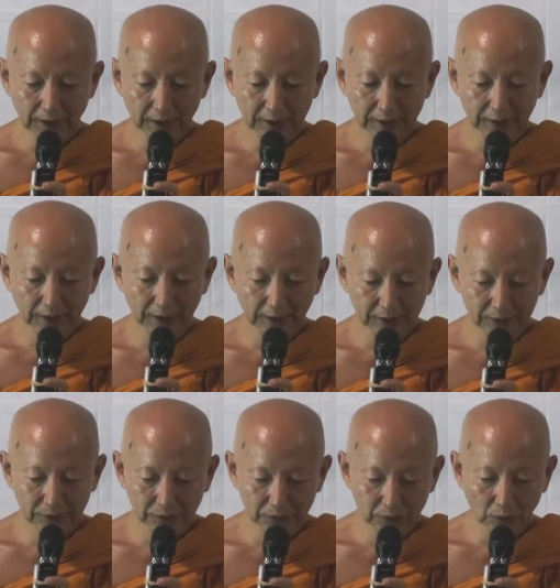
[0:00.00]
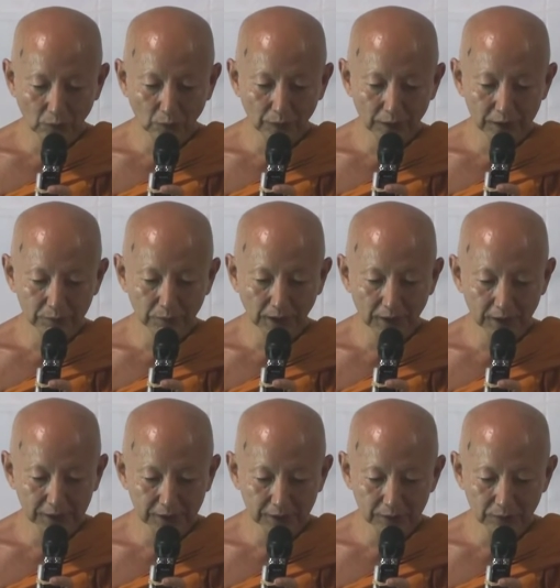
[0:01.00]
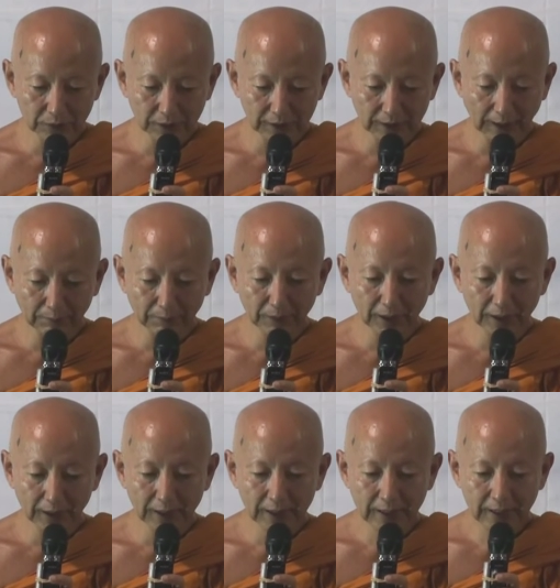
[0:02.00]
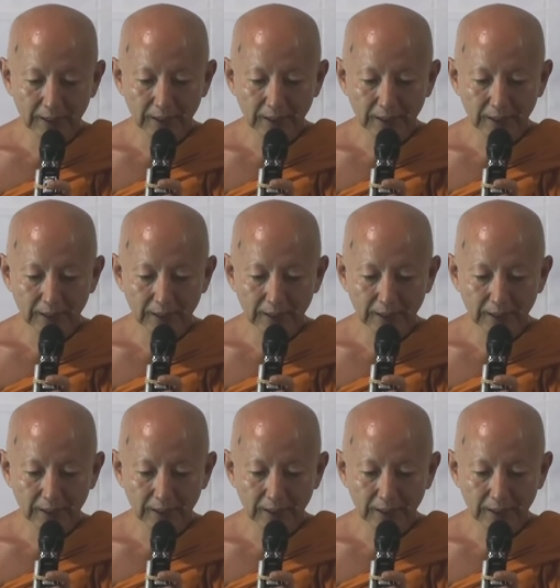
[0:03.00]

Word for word: La, uh, so it's always by listening to the Dhamma